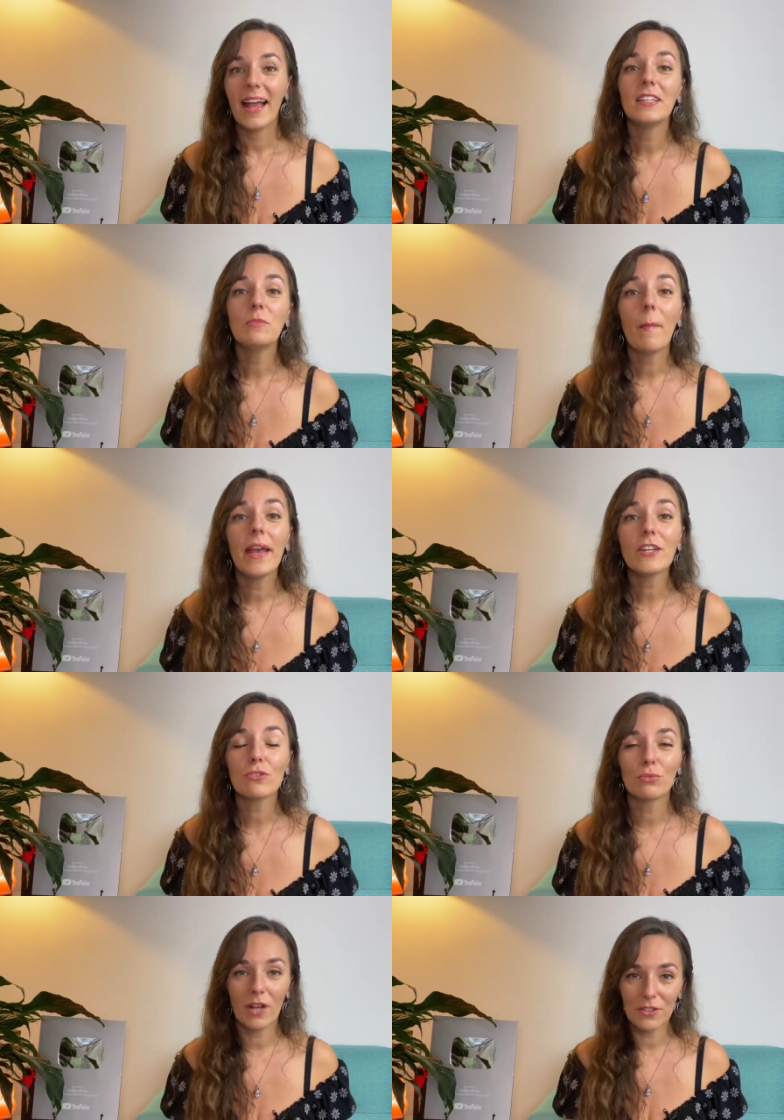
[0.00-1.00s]
And make
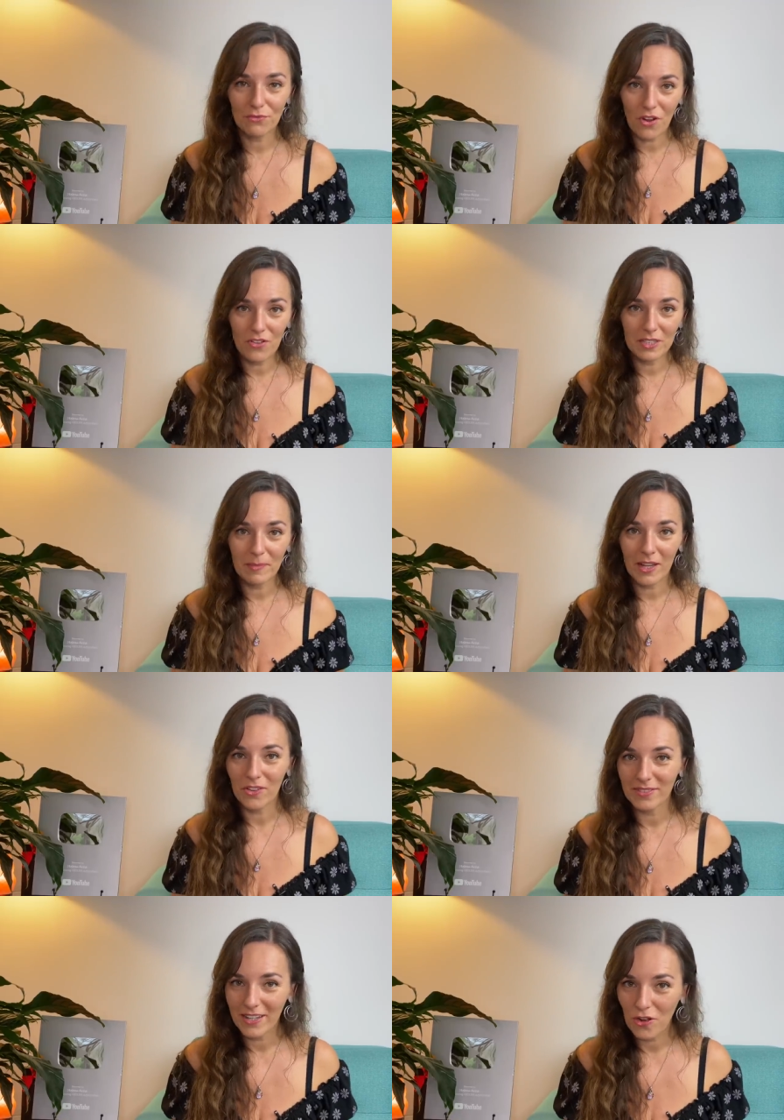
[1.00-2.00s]
sure to enroll in my
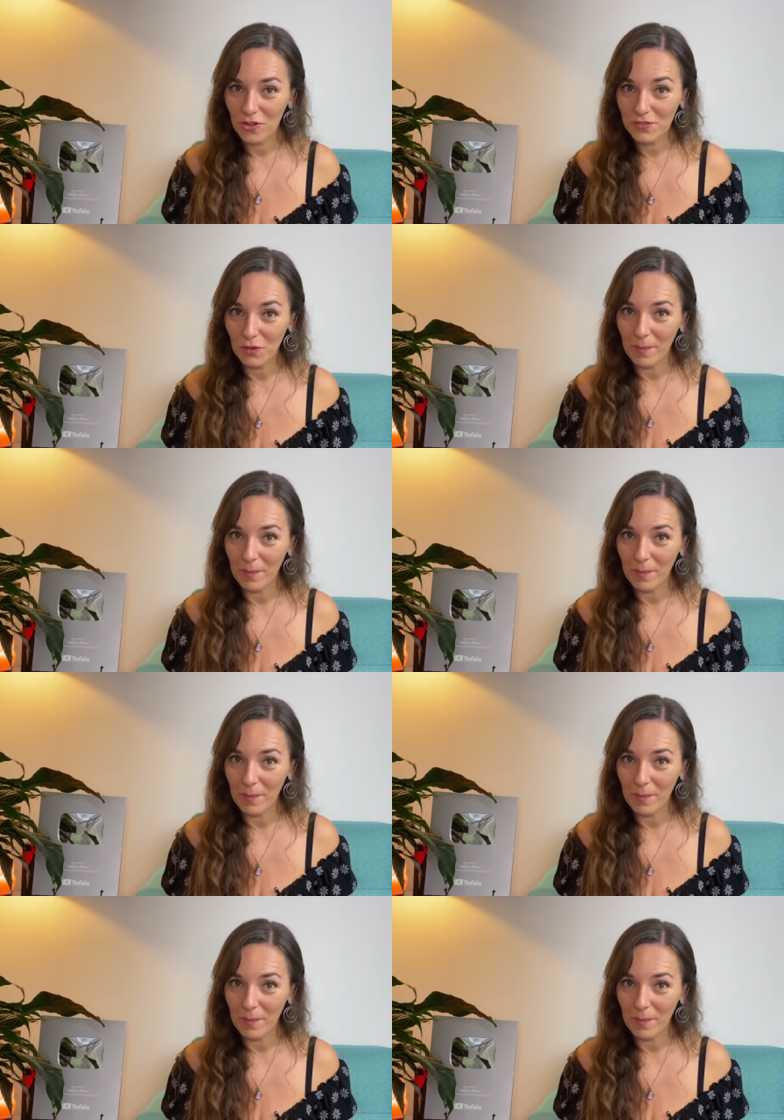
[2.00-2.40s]
online course for